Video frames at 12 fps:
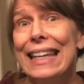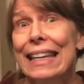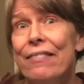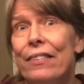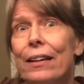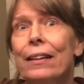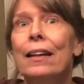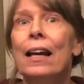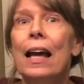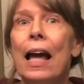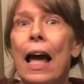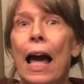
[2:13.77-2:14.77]
even,
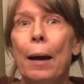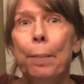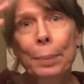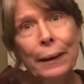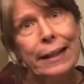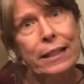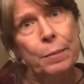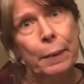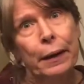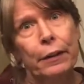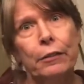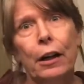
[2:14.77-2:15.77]
and
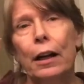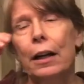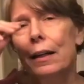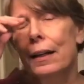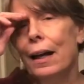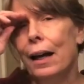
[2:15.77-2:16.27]
placement, right?